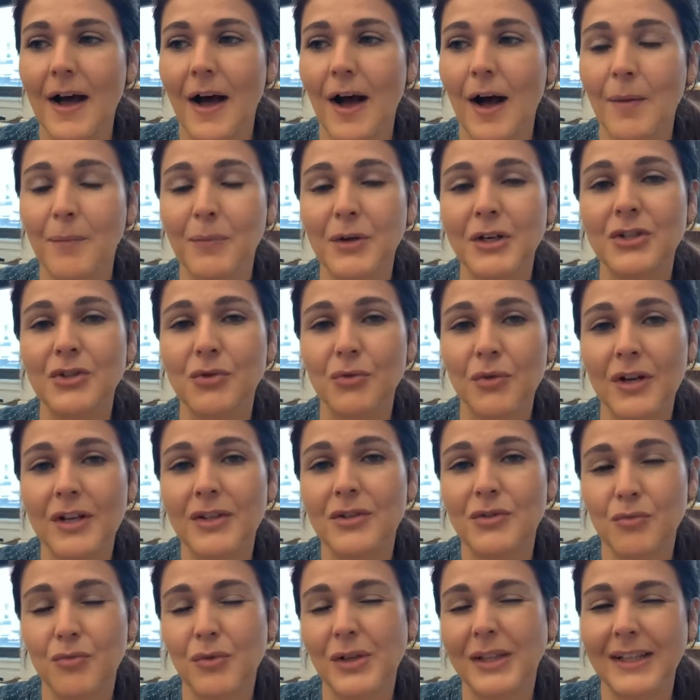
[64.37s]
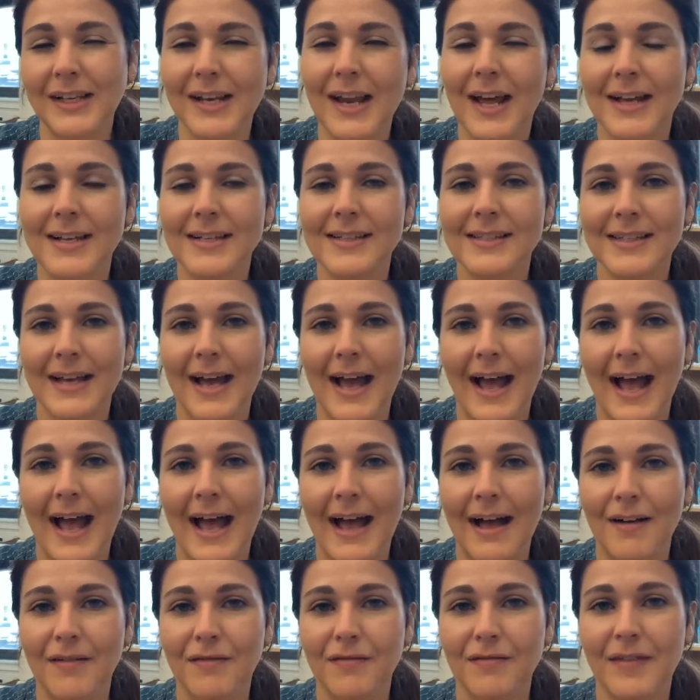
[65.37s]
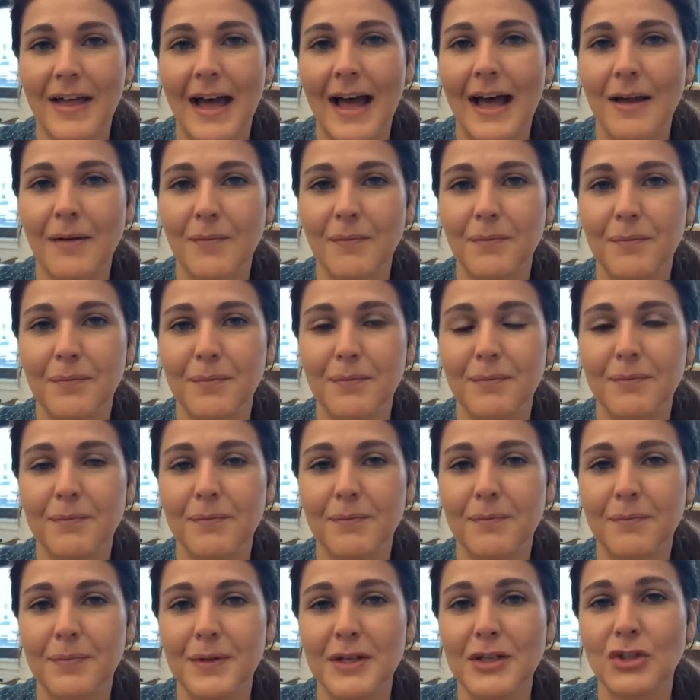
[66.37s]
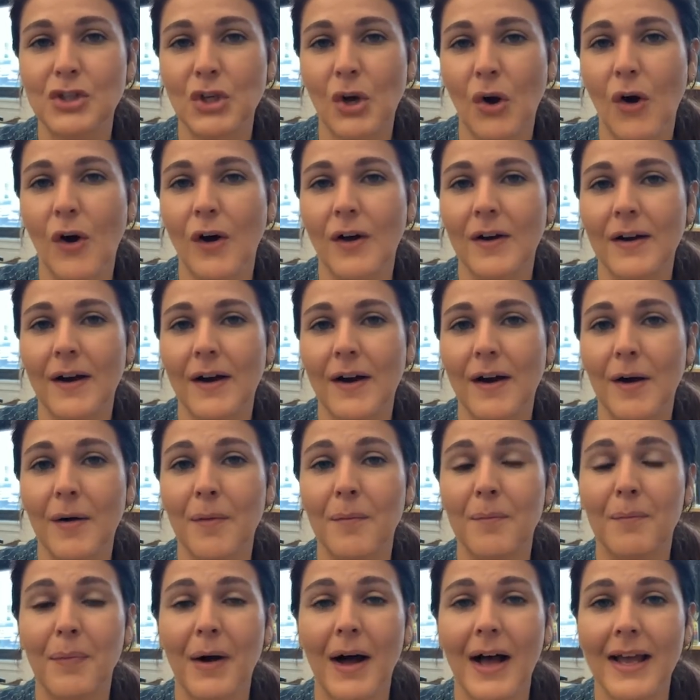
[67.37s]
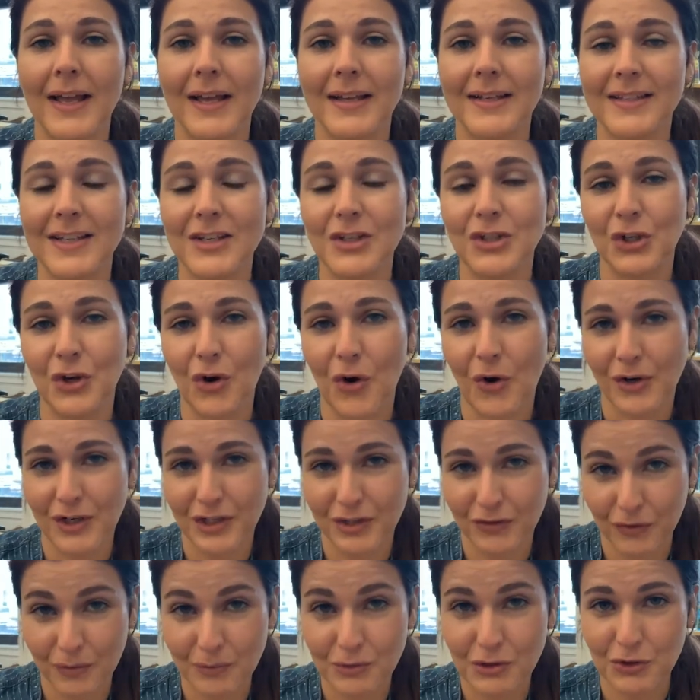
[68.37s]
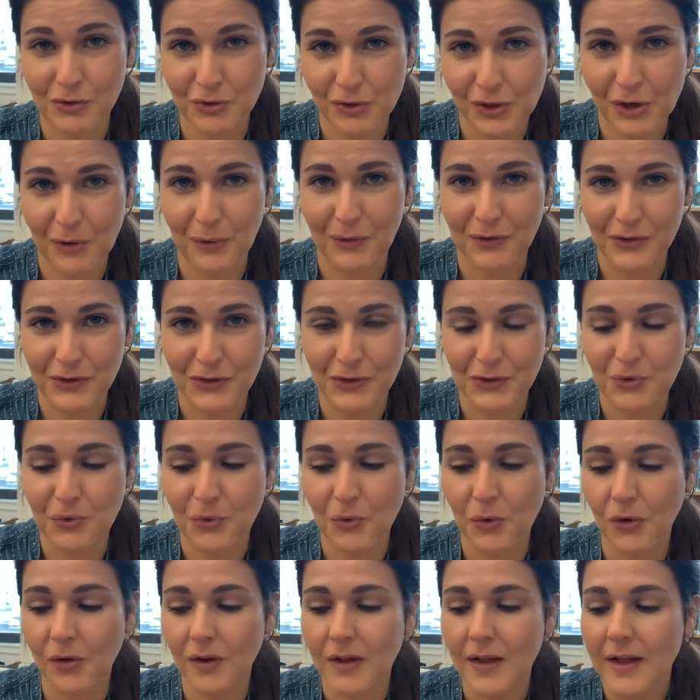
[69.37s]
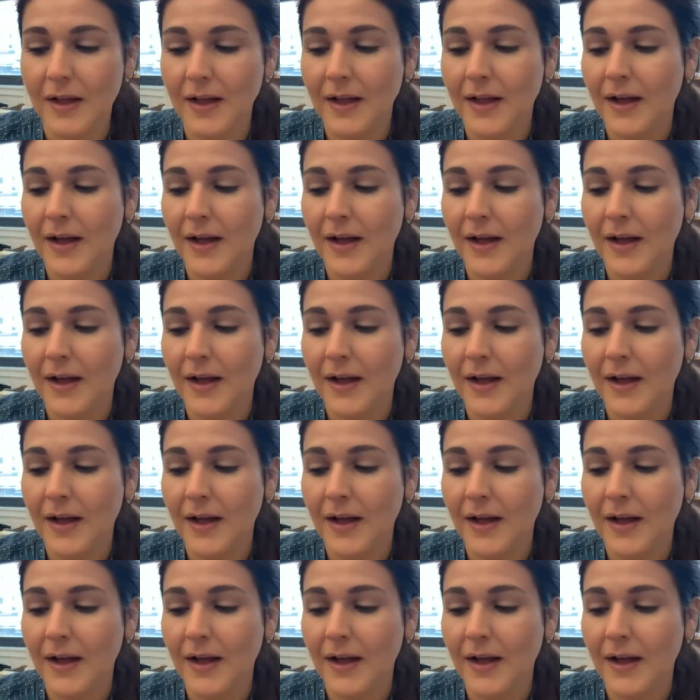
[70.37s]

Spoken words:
but it's really nice to have that be taught by a teaching artist from Studio in the School.